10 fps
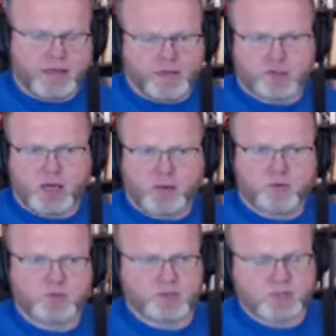Acts
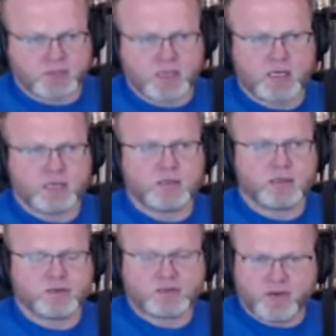chapter 16
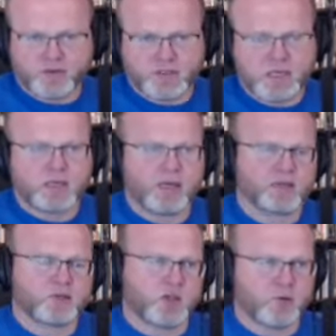and 17,
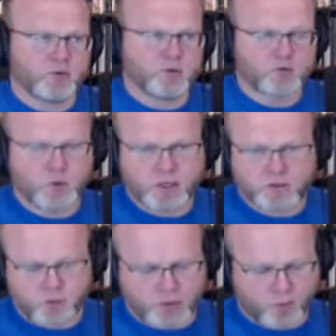Acts chapters 20
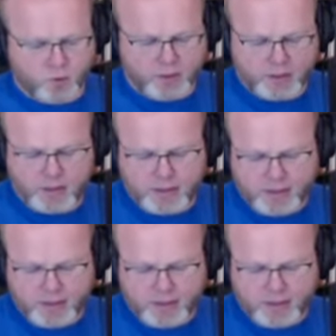and 21,